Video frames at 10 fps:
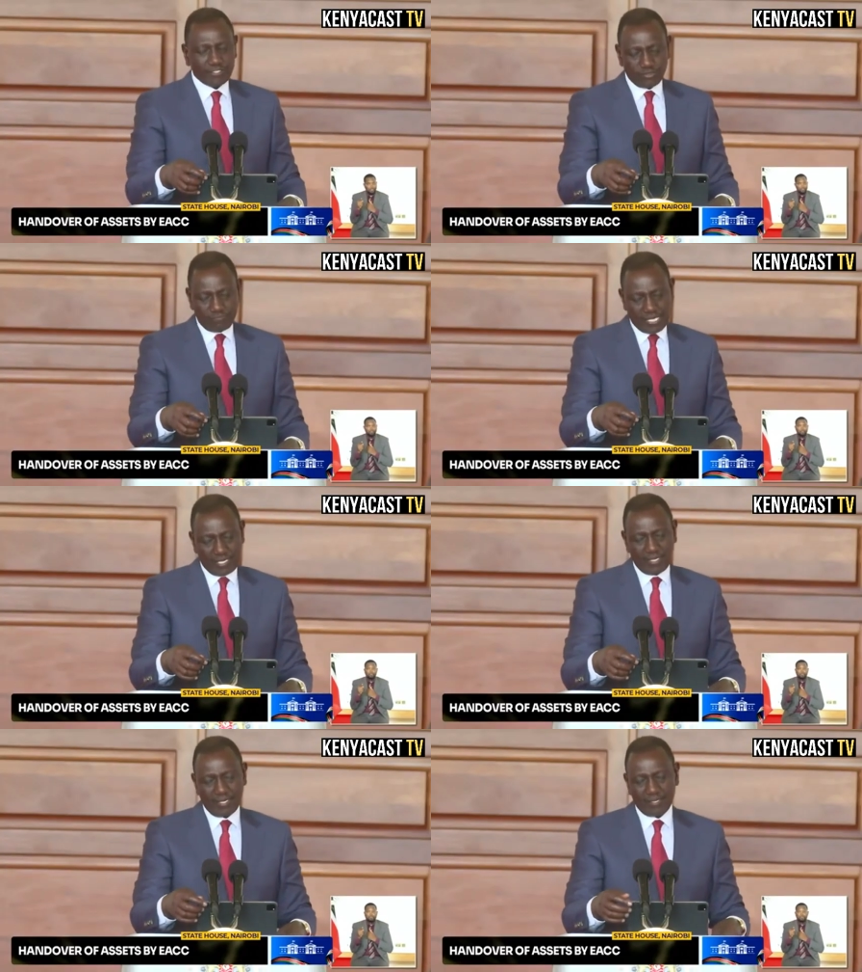to
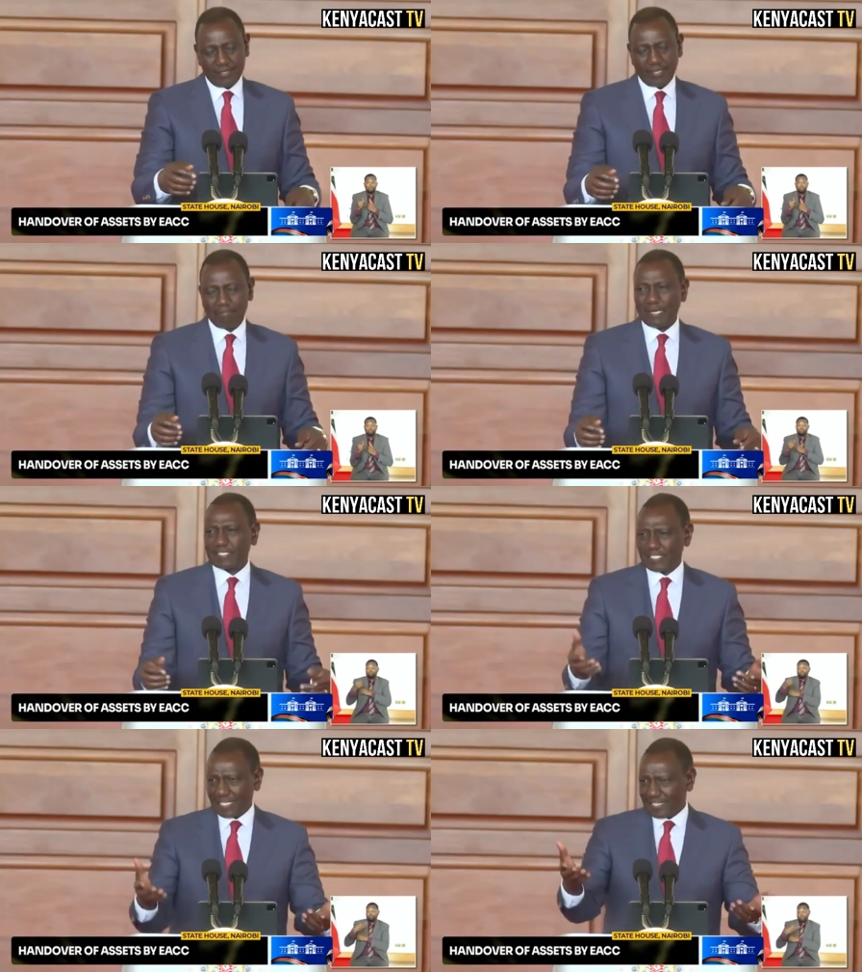me the
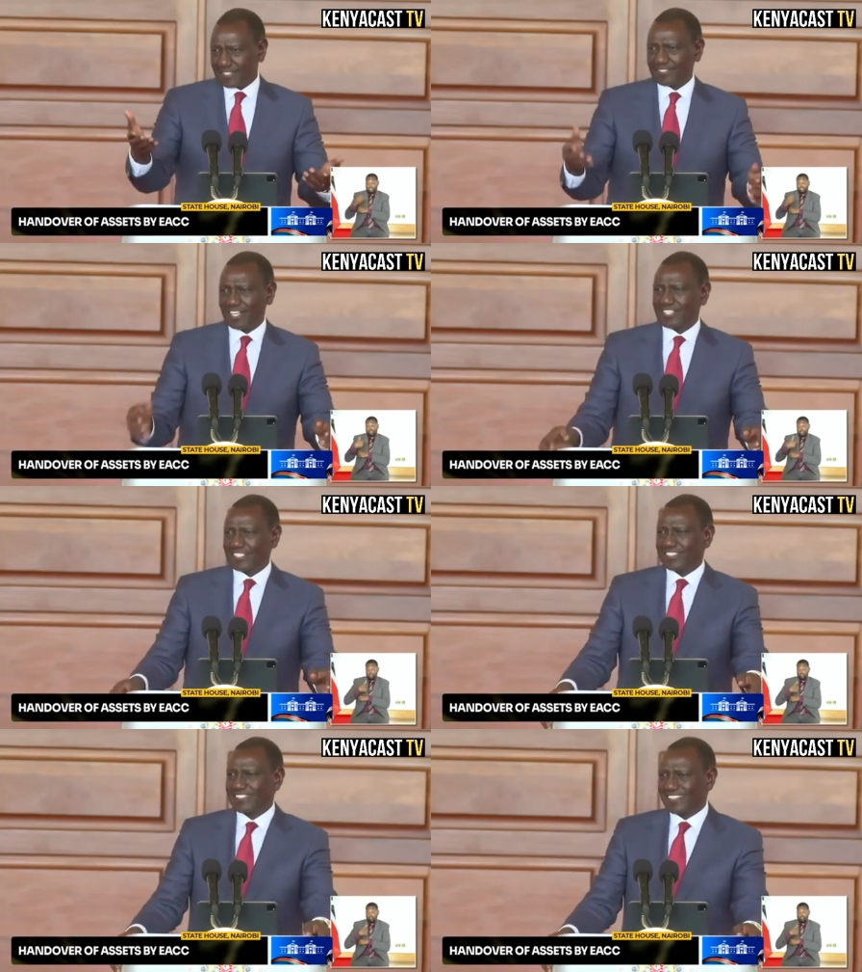budgetary
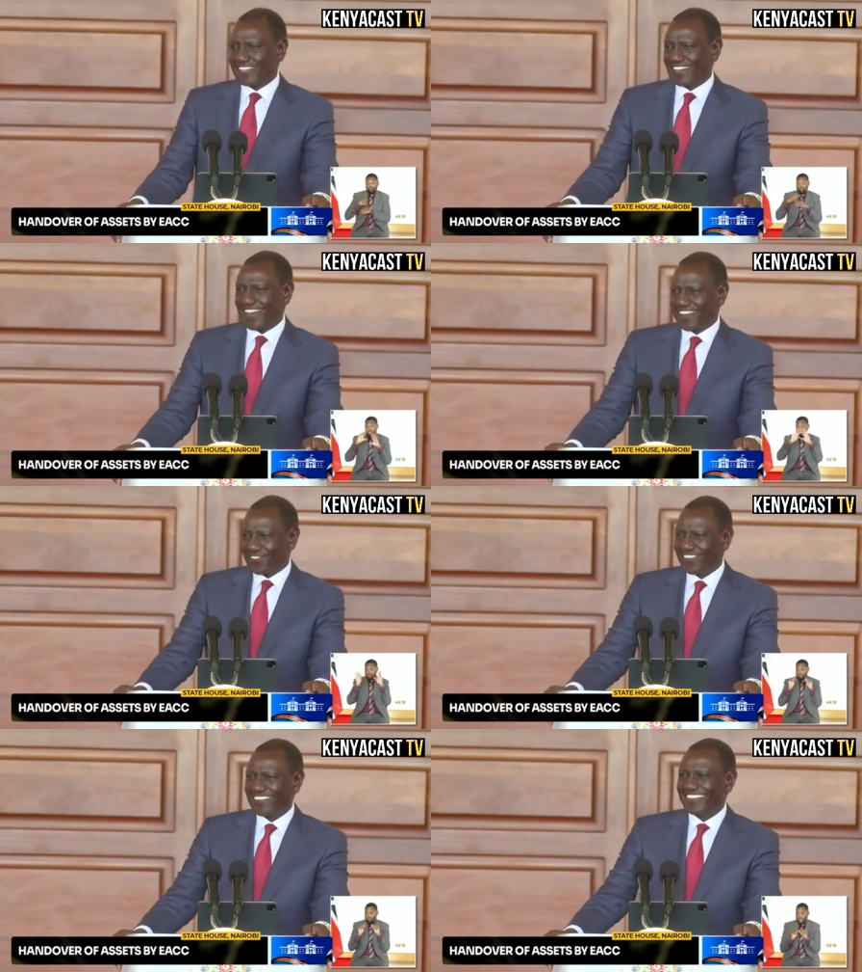challenges that they have,
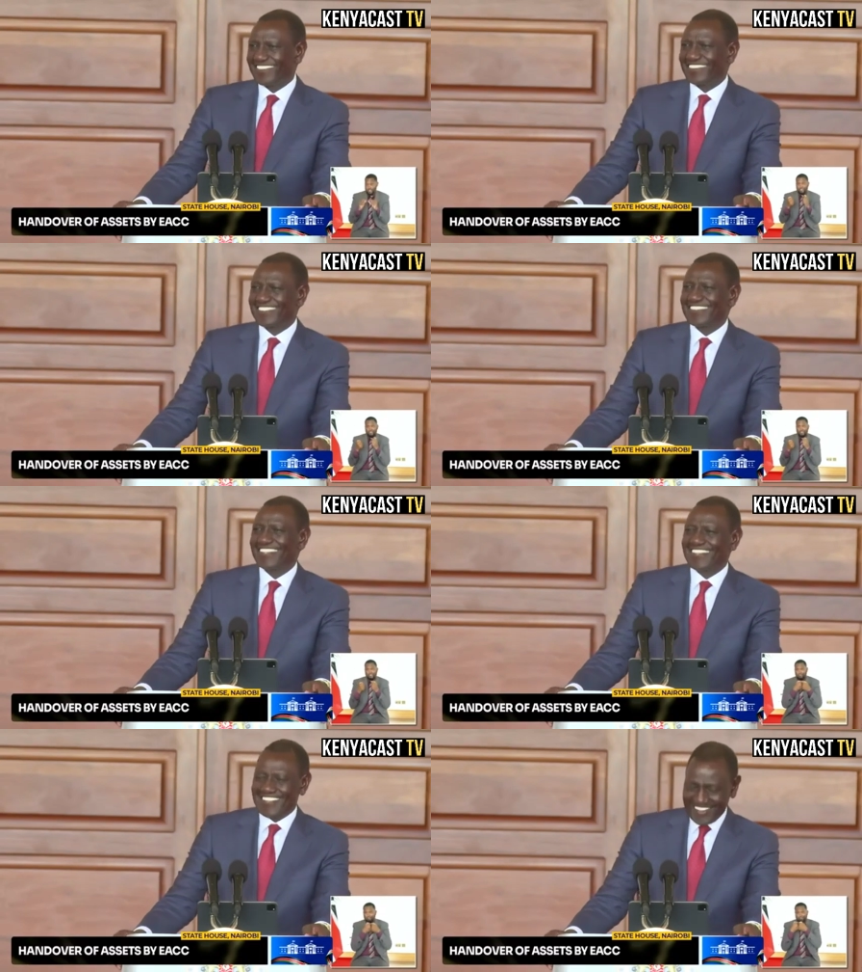
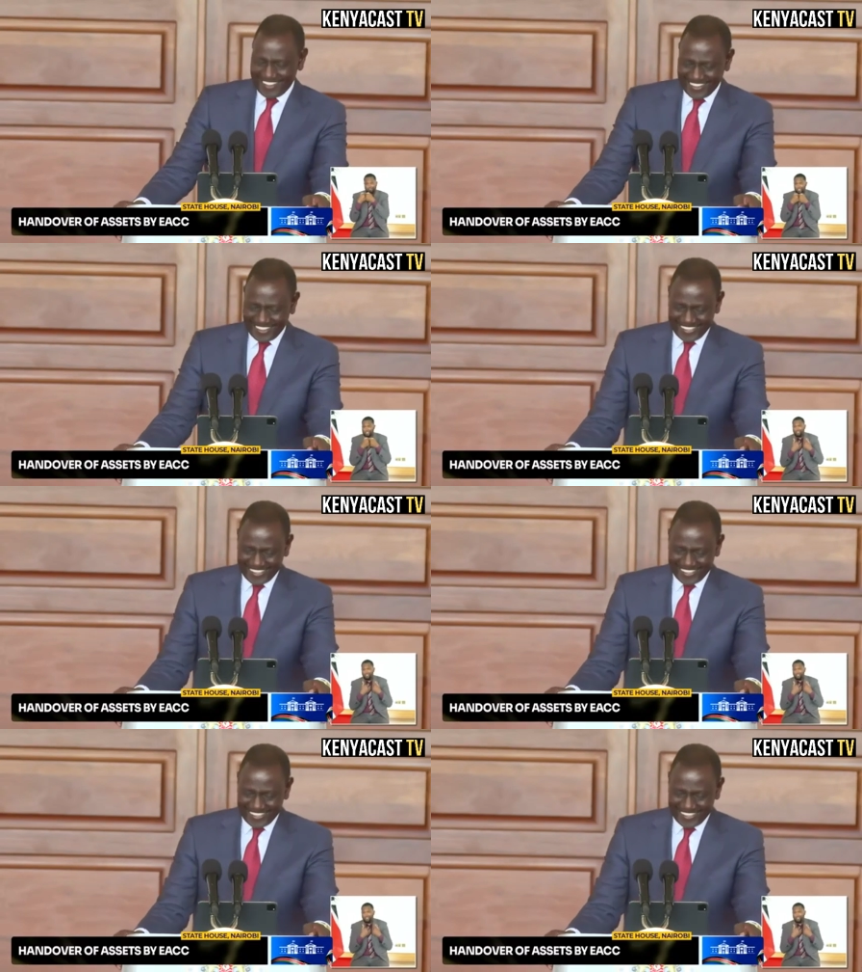and